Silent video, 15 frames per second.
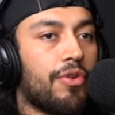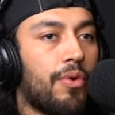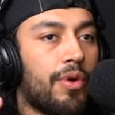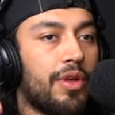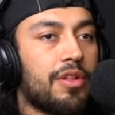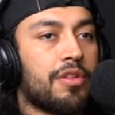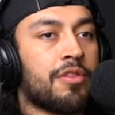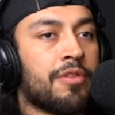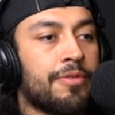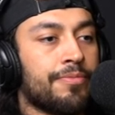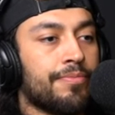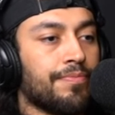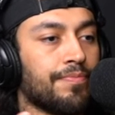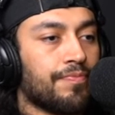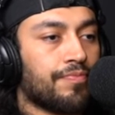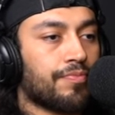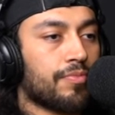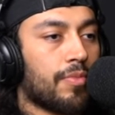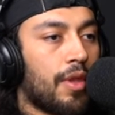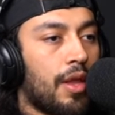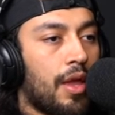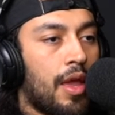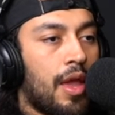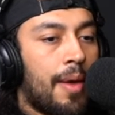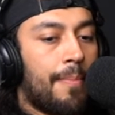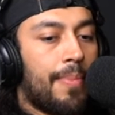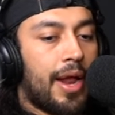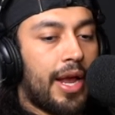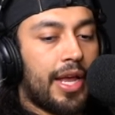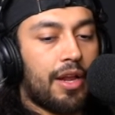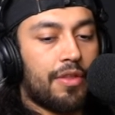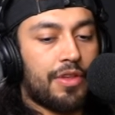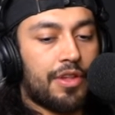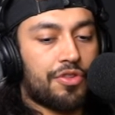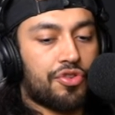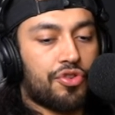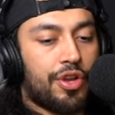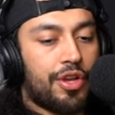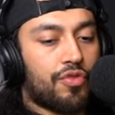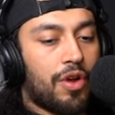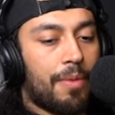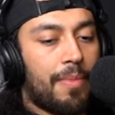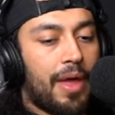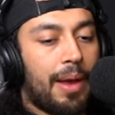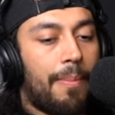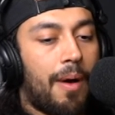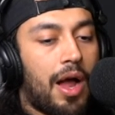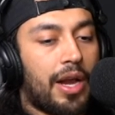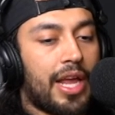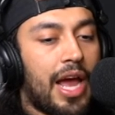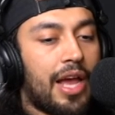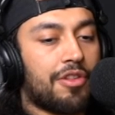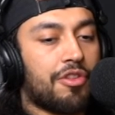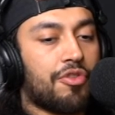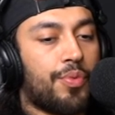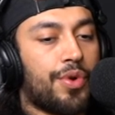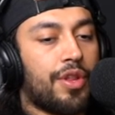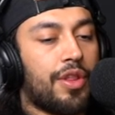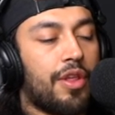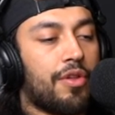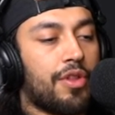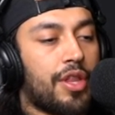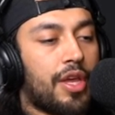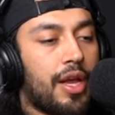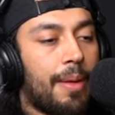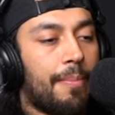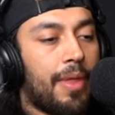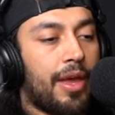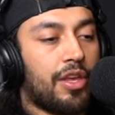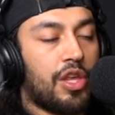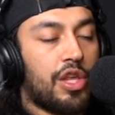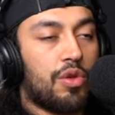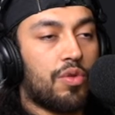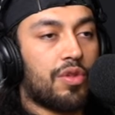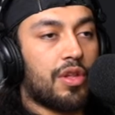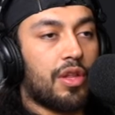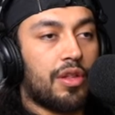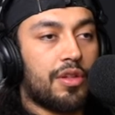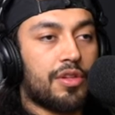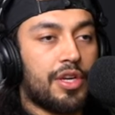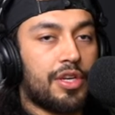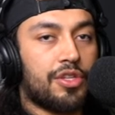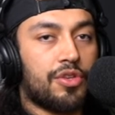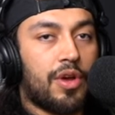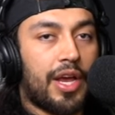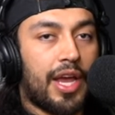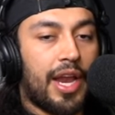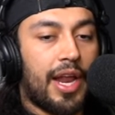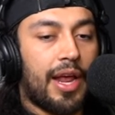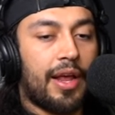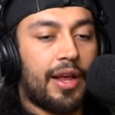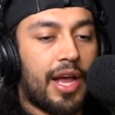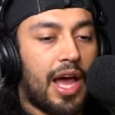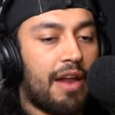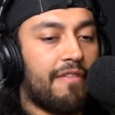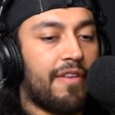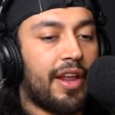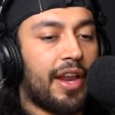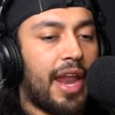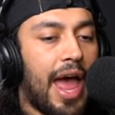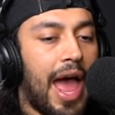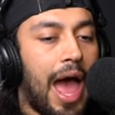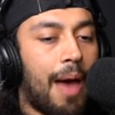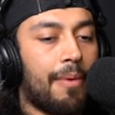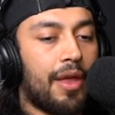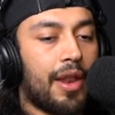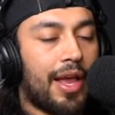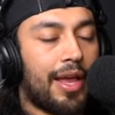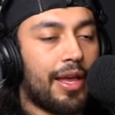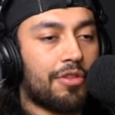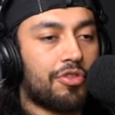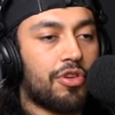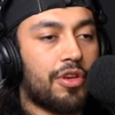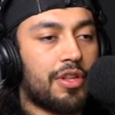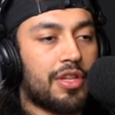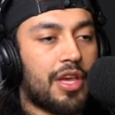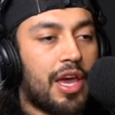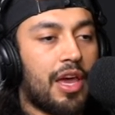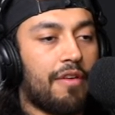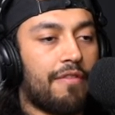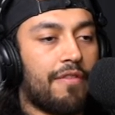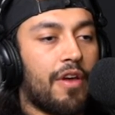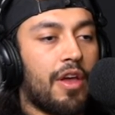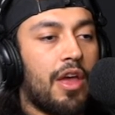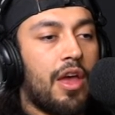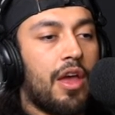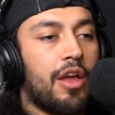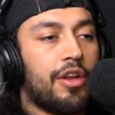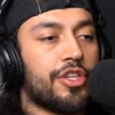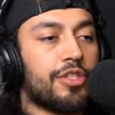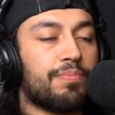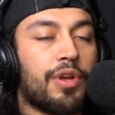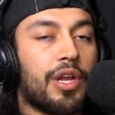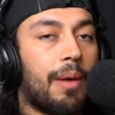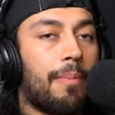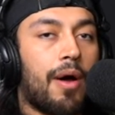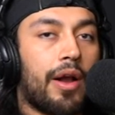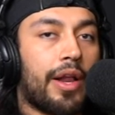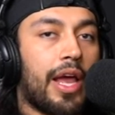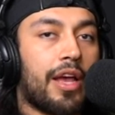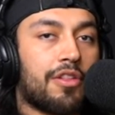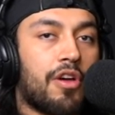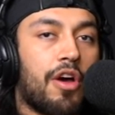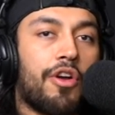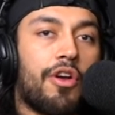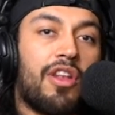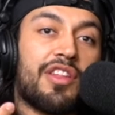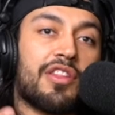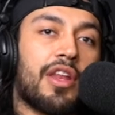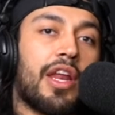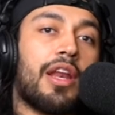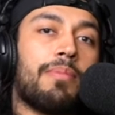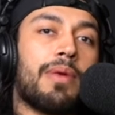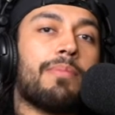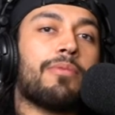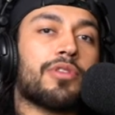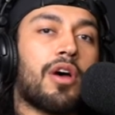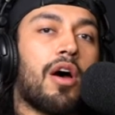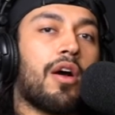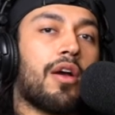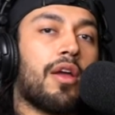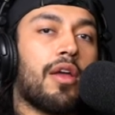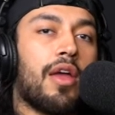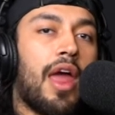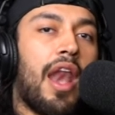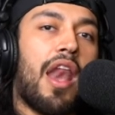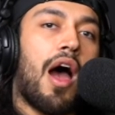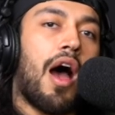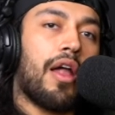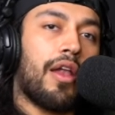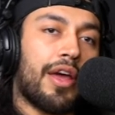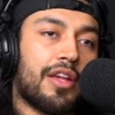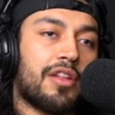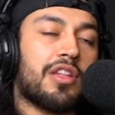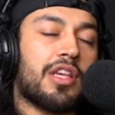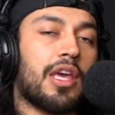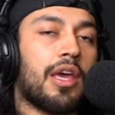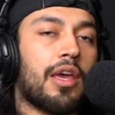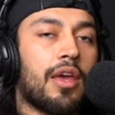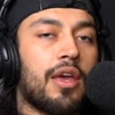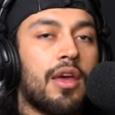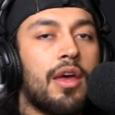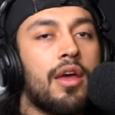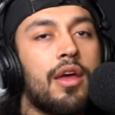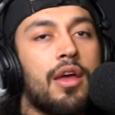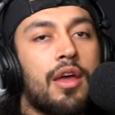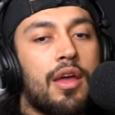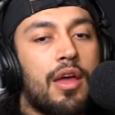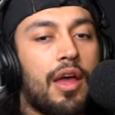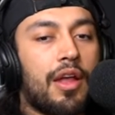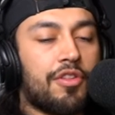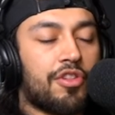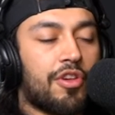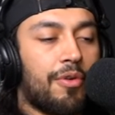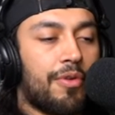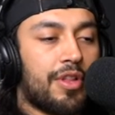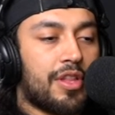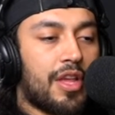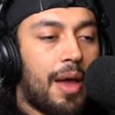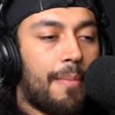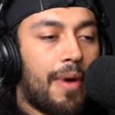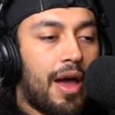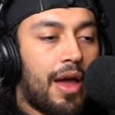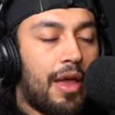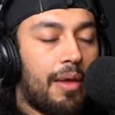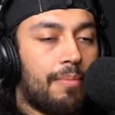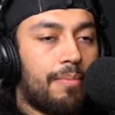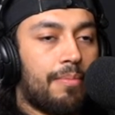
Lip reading: noise. But I get on these streaks where I'm like, podcasts are really the only thing I'm like used to listening to. I get kind of like in the habit, I guess you could say, of just putting a podcast on or listening to people talk and not like singing. And so it's not my